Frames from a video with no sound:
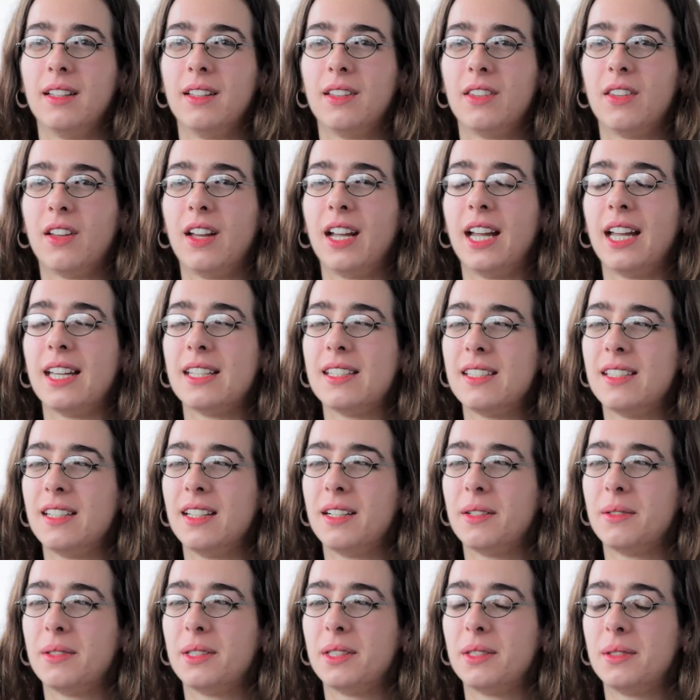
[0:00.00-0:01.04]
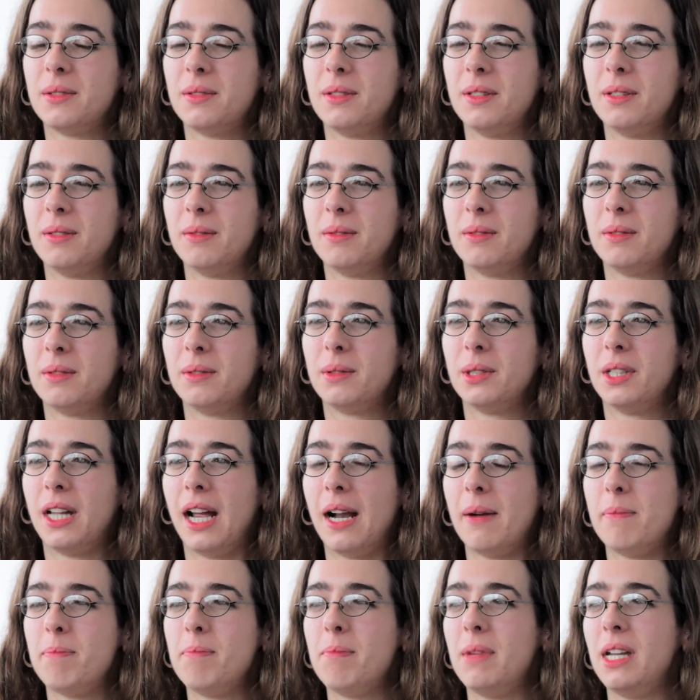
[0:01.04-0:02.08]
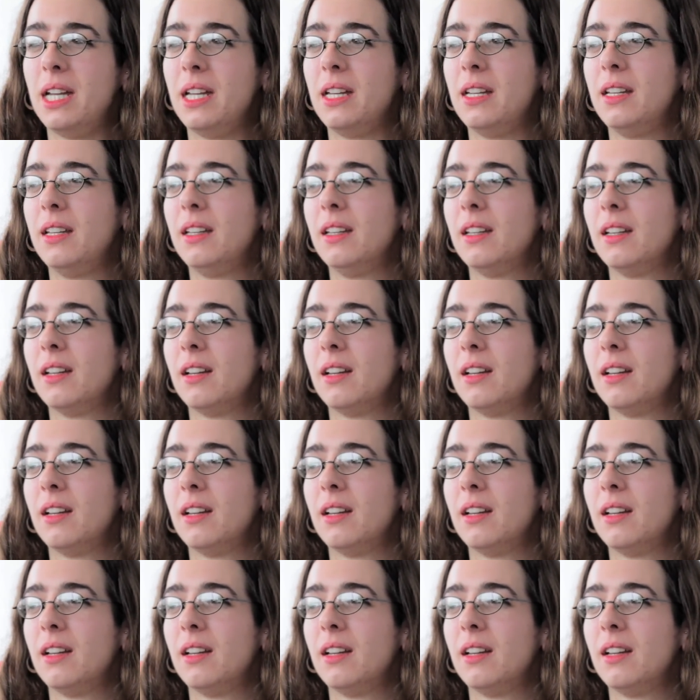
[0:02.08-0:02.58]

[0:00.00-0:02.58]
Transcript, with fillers: So I guess the award will, would help me